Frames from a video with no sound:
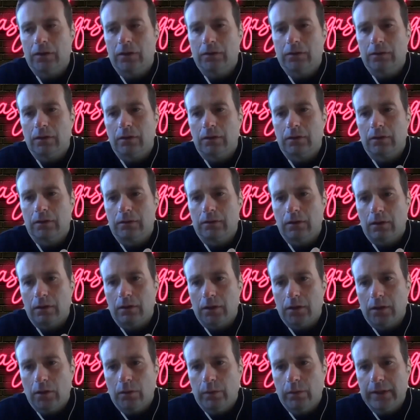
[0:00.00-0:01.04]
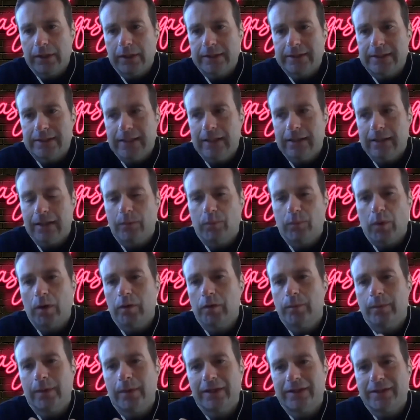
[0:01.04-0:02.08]
on liquidity, then
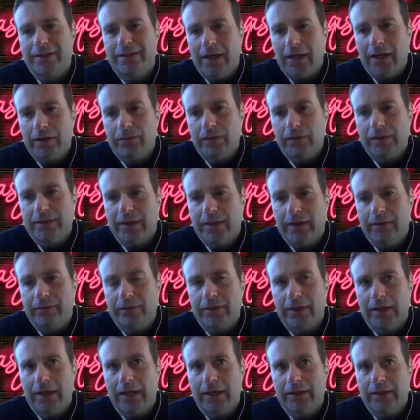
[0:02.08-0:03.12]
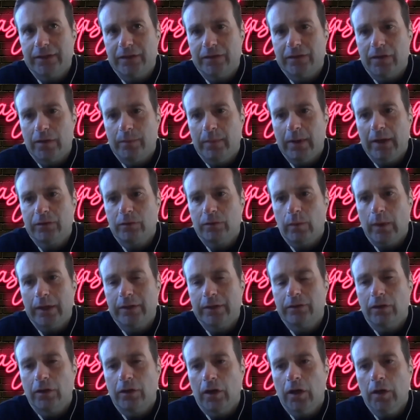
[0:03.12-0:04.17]
probably a tax-free savings account is the best way
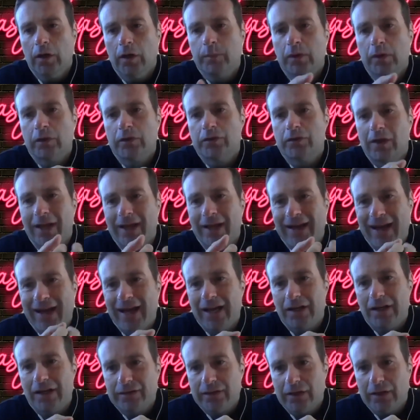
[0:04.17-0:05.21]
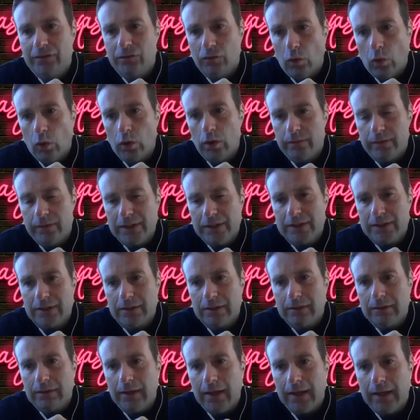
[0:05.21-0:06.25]
to go, because you can access all of it
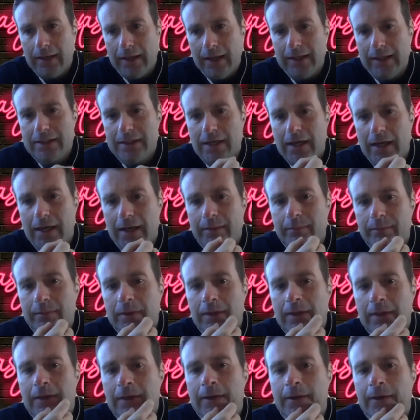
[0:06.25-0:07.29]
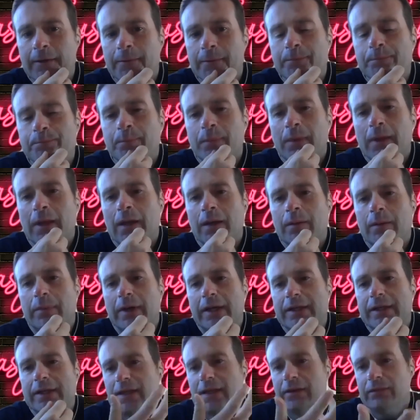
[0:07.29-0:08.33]
at any time.
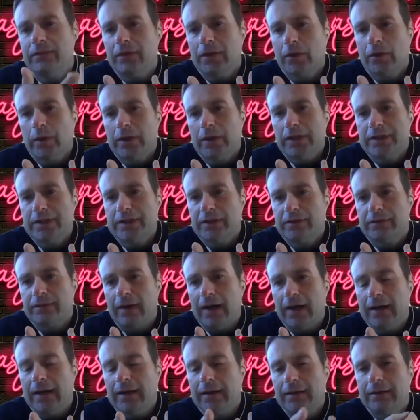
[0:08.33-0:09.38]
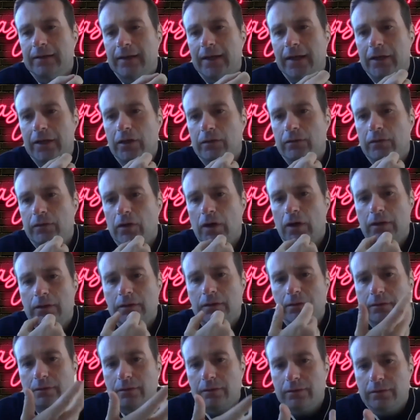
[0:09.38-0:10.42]
But if liquidity is fine and you've got
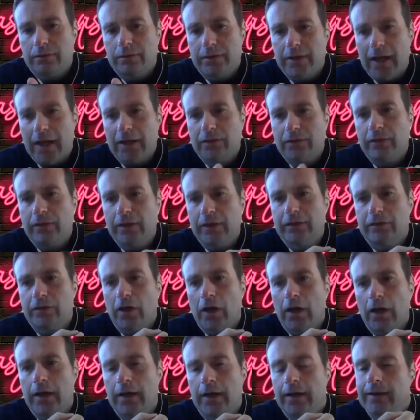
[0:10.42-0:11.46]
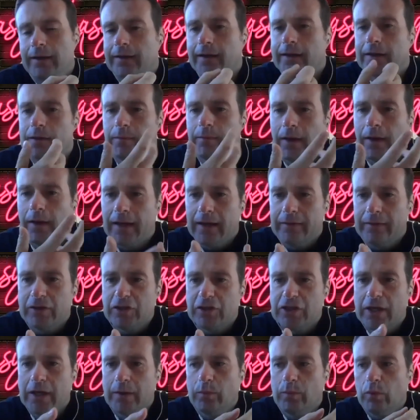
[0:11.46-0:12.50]
tax-frees going and you might have a
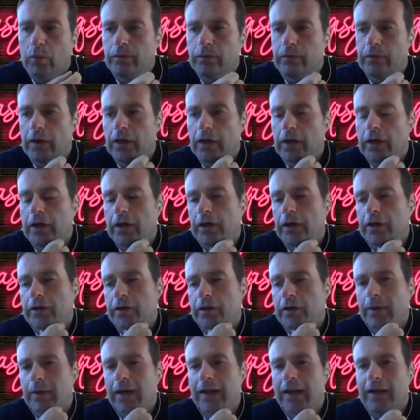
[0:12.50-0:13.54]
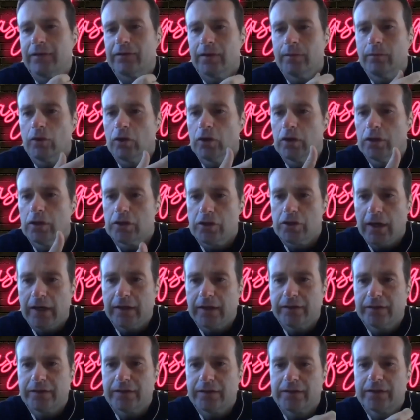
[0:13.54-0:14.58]
share portfolio, you might have some unit
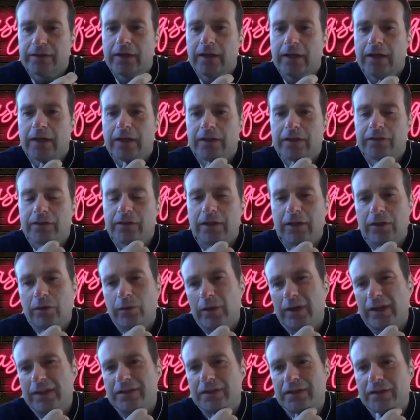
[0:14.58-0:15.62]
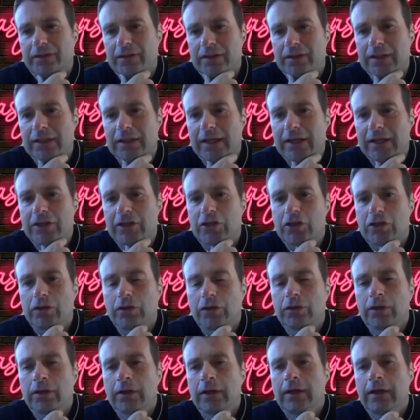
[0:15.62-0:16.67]
trusts, so liquidity isn't an
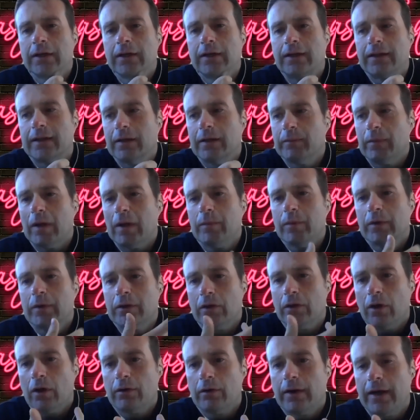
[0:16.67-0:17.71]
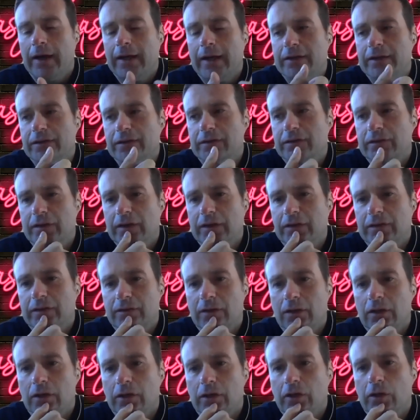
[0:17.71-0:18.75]
issue, then maybe an RA is
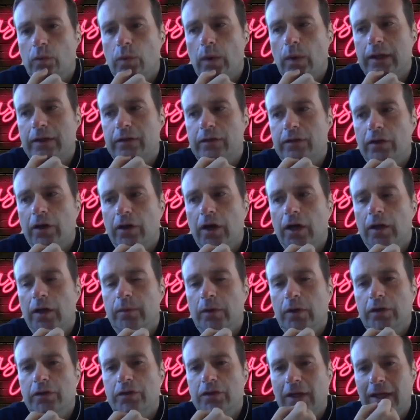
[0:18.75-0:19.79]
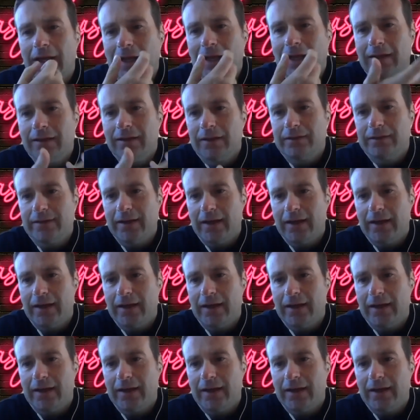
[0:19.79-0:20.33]
still a good way to go, because you're getting the